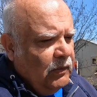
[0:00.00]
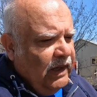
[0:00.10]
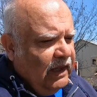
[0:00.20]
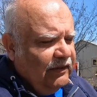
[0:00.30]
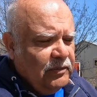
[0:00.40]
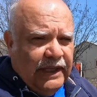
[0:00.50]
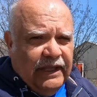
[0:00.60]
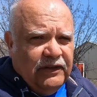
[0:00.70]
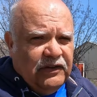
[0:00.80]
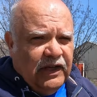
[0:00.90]
Well,
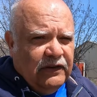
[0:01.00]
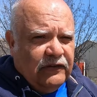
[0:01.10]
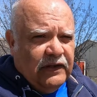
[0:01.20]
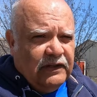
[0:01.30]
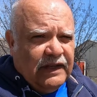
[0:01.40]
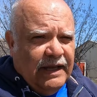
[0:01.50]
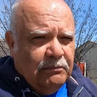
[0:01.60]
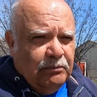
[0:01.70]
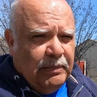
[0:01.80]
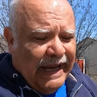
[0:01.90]
everybody that touched it at
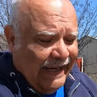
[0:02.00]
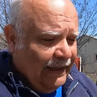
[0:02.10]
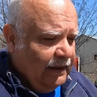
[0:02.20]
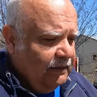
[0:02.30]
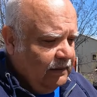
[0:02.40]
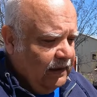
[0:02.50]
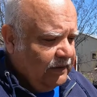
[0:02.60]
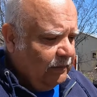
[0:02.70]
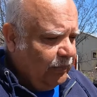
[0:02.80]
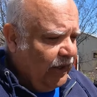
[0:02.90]
that bank,
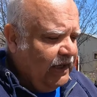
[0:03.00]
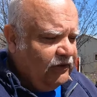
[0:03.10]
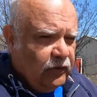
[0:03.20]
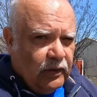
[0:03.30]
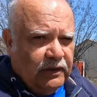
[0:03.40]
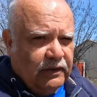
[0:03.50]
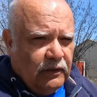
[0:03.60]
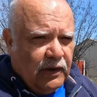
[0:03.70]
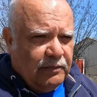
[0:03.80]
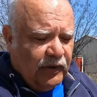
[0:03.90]
at the branch or at the
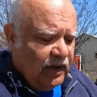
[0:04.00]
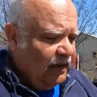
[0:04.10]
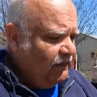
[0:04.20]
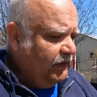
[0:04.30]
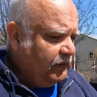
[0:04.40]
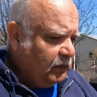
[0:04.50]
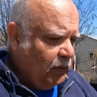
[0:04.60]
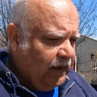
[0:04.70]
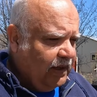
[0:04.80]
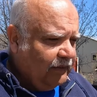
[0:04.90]
corporate office or
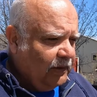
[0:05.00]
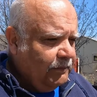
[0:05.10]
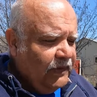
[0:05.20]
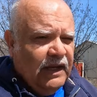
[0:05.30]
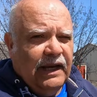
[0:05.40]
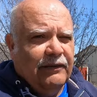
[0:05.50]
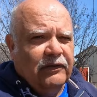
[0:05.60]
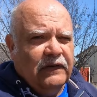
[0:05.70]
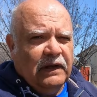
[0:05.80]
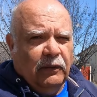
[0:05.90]
wherever,
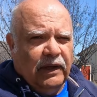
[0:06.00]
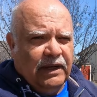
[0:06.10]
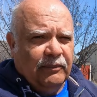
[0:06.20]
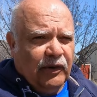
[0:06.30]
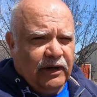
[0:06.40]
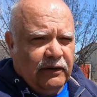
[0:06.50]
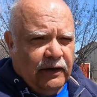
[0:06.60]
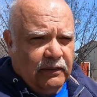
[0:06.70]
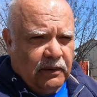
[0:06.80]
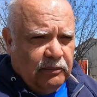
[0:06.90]
every single one of them ran a
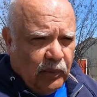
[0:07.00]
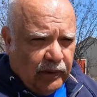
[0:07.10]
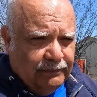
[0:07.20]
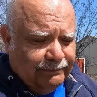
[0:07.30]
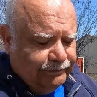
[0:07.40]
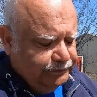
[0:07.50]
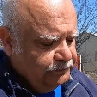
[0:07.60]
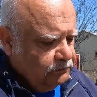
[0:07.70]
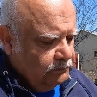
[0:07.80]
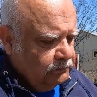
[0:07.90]
credit report.
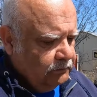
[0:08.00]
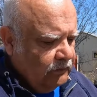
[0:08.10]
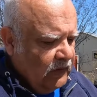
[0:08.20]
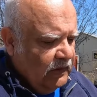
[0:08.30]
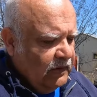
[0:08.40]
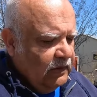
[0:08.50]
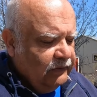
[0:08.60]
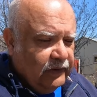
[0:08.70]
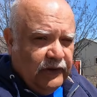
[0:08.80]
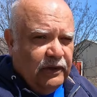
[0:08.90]

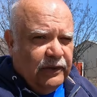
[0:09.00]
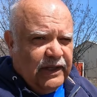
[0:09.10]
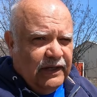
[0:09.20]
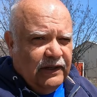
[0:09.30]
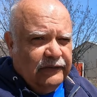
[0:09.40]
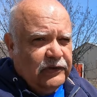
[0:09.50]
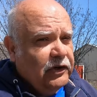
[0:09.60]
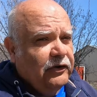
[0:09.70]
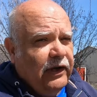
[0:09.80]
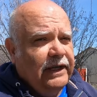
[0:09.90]
So you know what that does
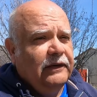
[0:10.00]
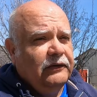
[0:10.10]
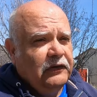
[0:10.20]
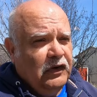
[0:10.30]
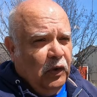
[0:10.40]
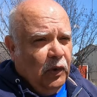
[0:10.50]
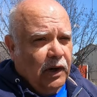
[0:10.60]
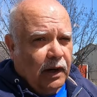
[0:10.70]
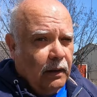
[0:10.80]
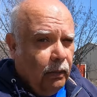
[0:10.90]
to your credit
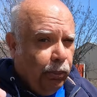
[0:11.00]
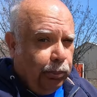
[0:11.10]
score.